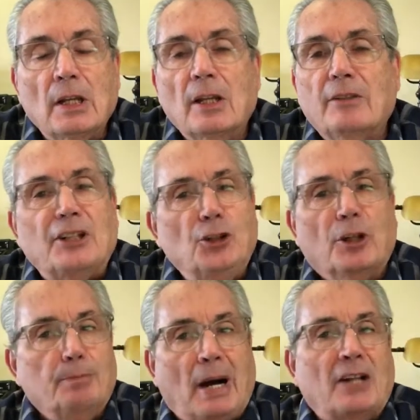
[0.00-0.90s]
that you
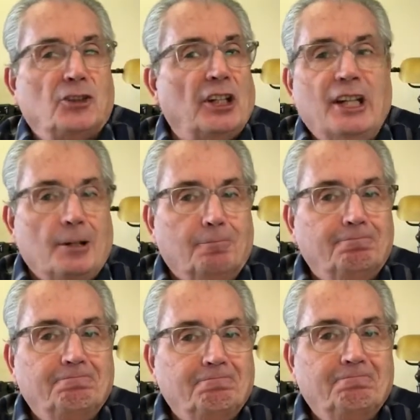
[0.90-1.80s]
can box it in,
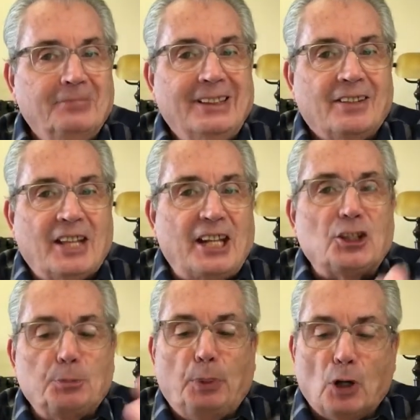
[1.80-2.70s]
that it's
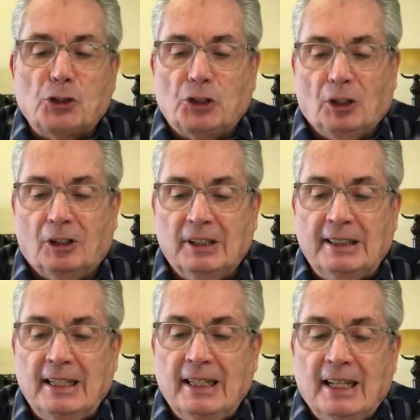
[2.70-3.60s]
personal,
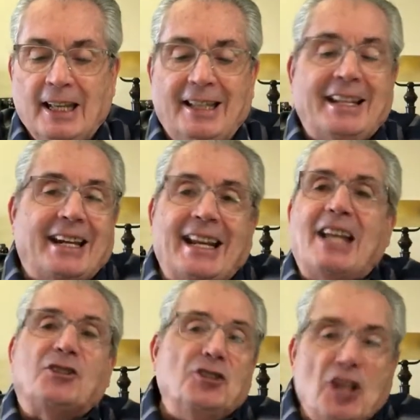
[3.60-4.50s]
that it
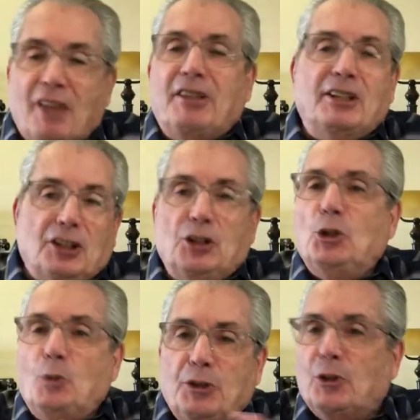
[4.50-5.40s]
has nothing to do
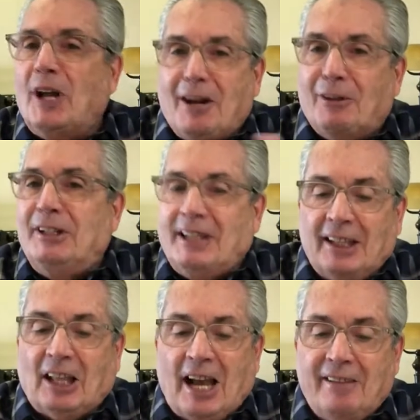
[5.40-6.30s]
with your everyday
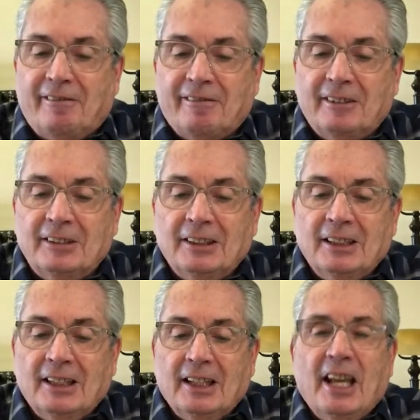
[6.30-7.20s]
life,
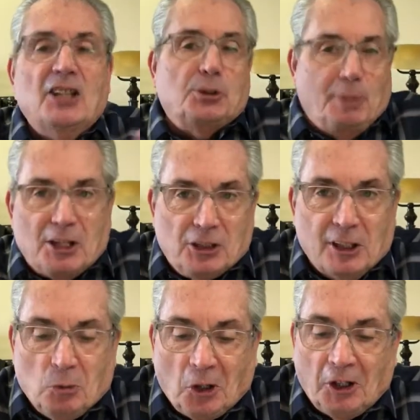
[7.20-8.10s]
especially
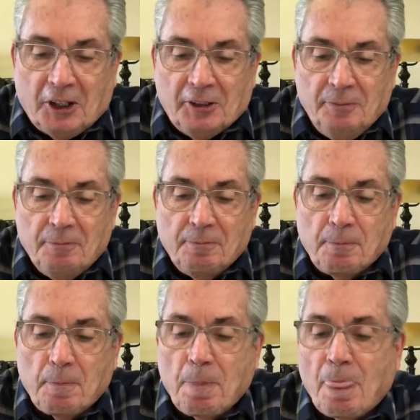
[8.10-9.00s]
work.
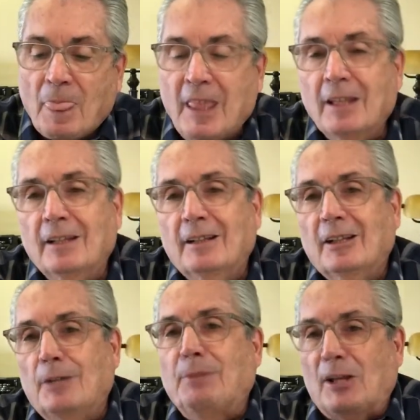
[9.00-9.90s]

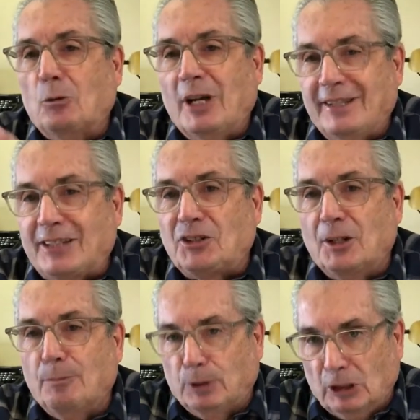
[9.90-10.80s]
And by the way, that's a
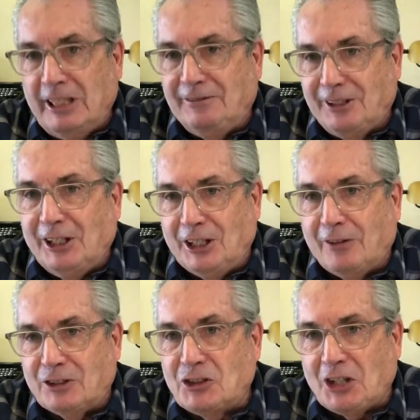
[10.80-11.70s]
belief in and of
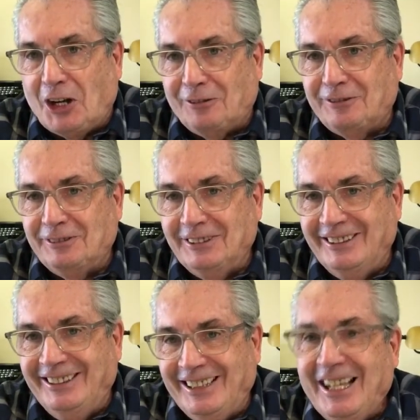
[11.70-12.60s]
itself.
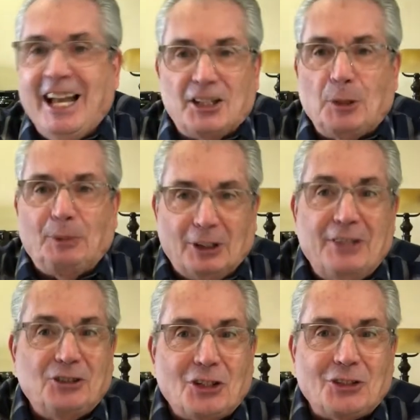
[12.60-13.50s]
That's a belief
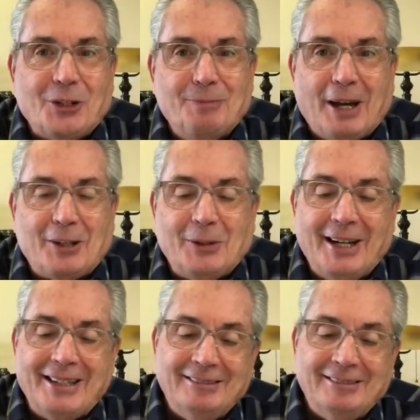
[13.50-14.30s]
system, by the way.